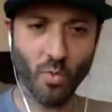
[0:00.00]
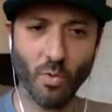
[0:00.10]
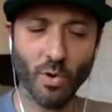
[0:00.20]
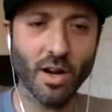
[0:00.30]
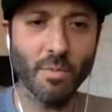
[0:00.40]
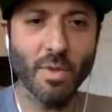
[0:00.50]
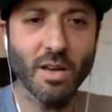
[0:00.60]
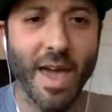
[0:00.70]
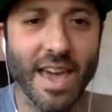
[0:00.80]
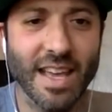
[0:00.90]
we're going to be
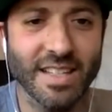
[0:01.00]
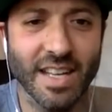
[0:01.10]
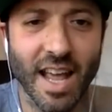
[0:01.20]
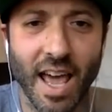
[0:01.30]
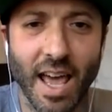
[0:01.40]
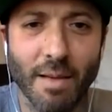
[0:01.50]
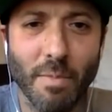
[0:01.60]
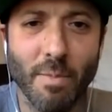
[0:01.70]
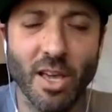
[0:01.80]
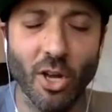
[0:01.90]
making today,
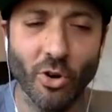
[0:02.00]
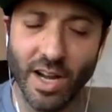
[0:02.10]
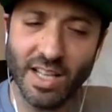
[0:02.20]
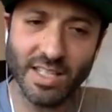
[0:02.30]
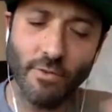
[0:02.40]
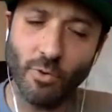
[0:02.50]
maybe ingredients everyone